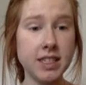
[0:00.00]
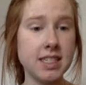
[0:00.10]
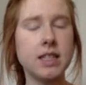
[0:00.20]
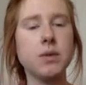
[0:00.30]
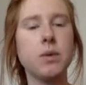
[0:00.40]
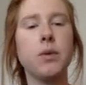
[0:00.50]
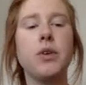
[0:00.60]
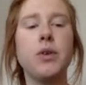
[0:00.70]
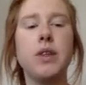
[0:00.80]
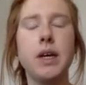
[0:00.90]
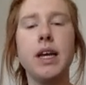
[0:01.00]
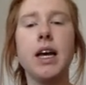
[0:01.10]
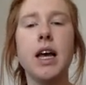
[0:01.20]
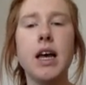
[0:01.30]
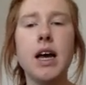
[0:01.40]
That's what we're doing this week.
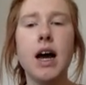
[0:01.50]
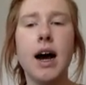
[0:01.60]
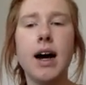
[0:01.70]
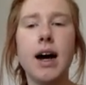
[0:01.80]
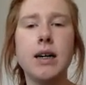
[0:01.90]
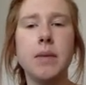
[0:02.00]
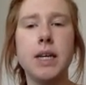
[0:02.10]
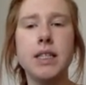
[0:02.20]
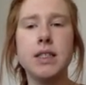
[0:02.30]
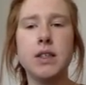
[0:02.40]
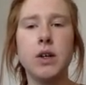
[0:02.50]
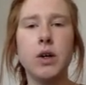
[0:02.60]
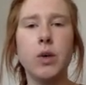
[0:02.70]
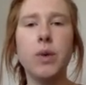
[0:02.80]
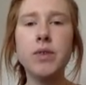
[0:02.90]
And so
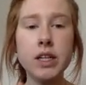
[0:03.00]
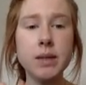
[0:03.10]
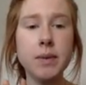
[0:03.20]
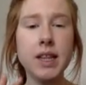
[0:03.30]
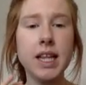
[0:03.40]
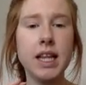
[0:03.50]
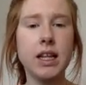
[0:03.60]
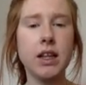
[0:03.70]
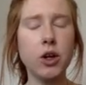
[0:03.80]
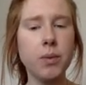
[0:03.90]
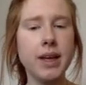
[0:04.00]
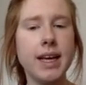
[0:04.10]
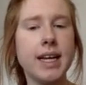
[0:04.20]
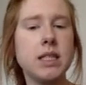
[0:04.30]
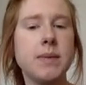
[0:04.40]
we've talked about that a little bit.
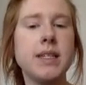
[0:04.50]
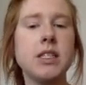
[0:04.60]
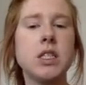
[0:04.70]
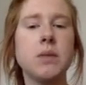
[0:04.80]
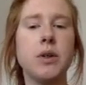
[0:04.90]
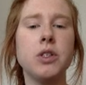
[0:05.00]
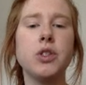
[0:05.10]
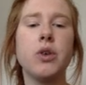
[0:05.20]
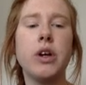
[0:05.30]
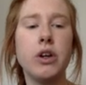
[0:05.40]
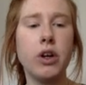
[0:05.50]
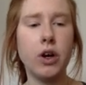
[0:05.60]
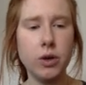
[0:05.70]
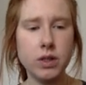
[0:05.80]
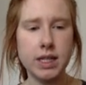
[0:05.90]
It's been dispersed through our
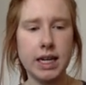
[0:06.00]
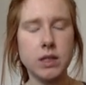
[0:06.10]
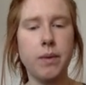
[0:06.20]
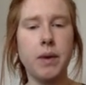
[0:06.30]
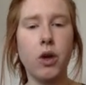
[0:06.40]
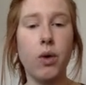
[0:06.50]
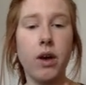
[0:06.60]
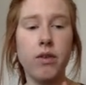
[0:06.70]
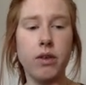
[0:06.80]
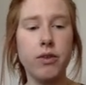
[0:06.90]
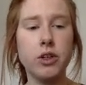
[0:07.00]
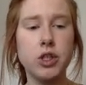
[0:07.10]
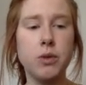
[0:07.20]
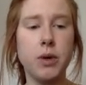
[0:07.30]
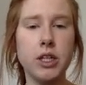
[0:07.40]
notes as we've been going over the first
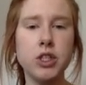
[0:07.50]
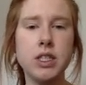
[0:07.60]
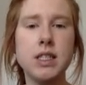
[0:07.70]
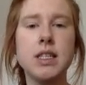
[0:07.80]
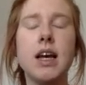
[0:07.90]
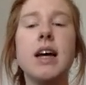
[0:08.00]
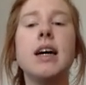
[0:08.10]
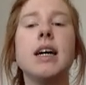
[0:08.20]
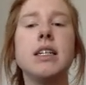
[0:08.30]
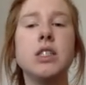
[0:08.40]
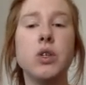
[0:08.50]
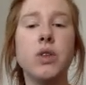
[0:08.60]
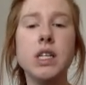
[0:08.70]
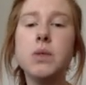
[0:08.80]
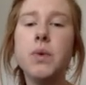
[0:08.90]
two branches. And so
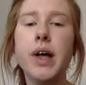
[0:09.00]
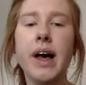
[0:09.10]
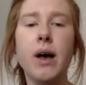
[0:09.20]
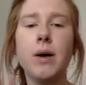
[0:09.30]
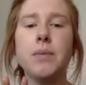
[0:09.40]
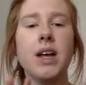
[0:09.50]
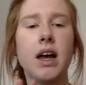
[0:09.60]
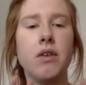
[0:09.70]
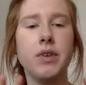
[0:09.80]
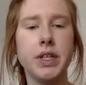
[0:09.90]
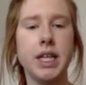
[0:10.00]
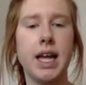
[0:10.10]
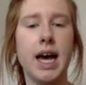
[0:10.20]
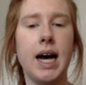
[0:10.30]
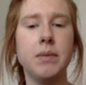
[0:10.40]
this will help kind of fill the
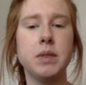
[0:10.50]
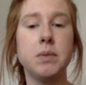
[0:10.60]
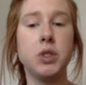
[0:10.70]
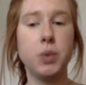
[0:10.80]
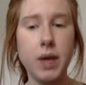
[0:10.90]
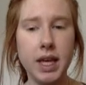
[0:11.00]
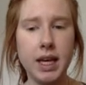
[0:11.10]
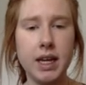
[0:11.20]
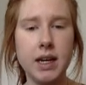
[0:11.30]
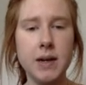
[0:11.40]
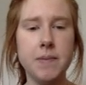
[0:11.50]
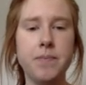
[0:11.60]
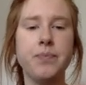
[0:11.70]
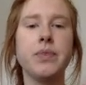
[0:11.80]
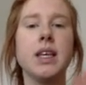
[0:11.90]
gaps between
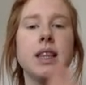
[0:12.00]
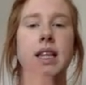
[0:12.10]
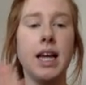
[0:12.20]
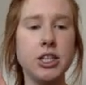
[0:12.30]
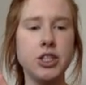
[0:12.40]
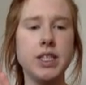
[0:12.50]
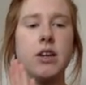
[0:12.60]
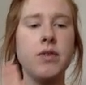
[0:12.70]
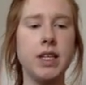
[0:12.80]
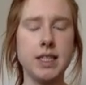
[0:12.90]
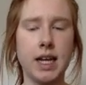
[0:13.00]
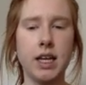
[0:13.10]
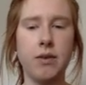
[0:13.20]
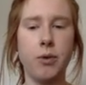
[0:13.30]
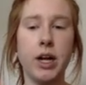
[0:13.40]
the legislative and the
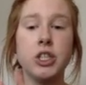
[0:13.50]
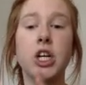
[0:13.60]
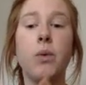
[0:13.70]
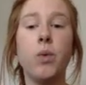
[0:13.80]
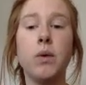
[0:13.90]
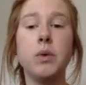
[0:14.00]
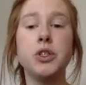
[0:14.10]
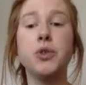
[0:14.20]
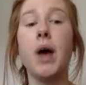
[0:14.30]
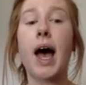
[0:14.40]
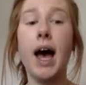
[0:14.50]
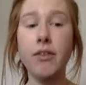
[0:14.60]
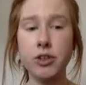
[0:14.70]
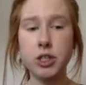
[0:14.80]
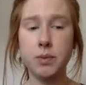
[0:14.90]
executive branch and what we'll do
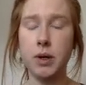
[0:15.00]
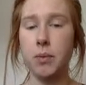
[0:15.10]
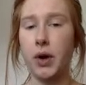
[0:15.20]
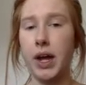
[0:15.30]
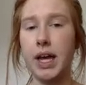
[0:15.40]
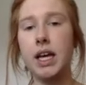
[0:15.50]
after spring break,